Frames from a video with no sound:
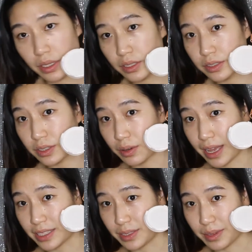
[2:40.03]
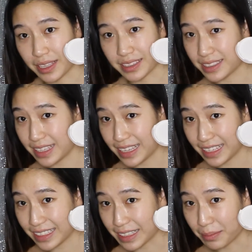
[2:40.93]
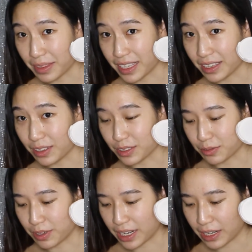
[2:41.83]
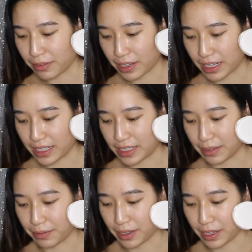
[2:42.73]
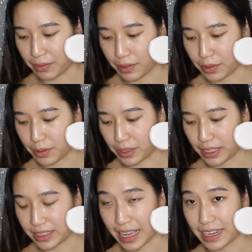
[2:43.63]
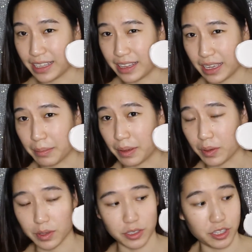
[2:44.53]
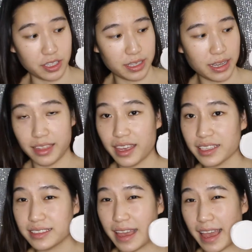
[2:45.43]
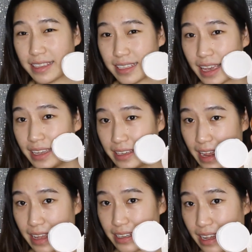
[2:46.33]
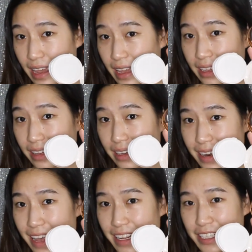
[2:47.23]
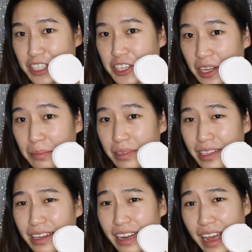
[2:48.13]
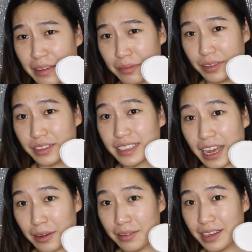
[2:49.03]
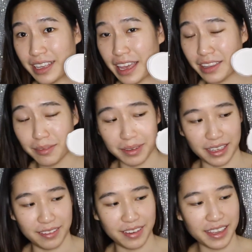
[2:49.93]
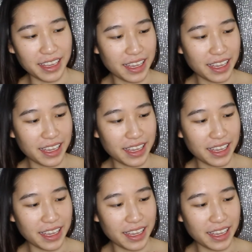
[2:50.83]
So as you can see, something looks really different if you notice anything about cushions. This has a net, and the net is shaped in an Eiffel Tower. Can you believe it?